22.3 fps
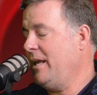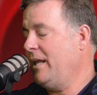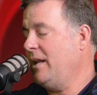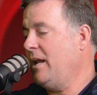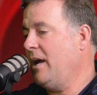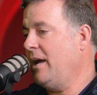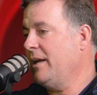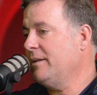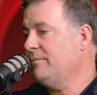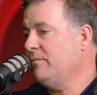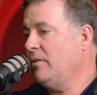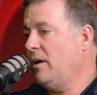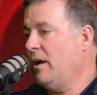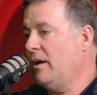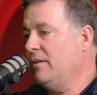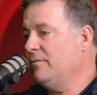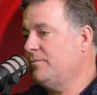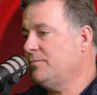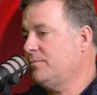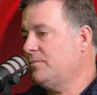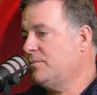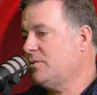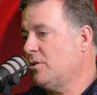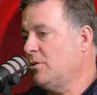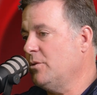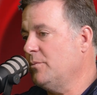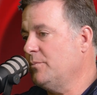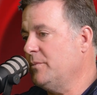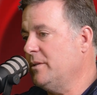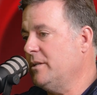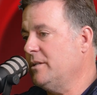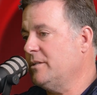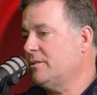and I've
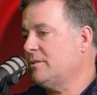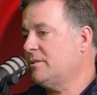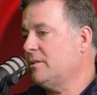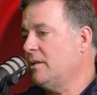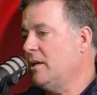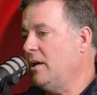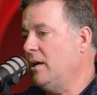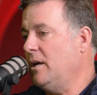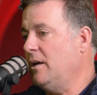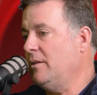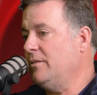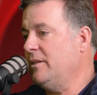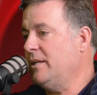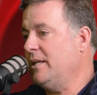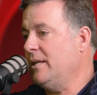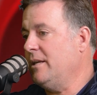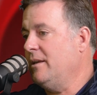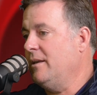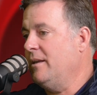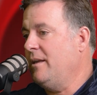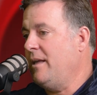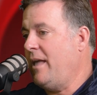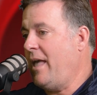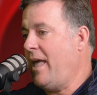termed this the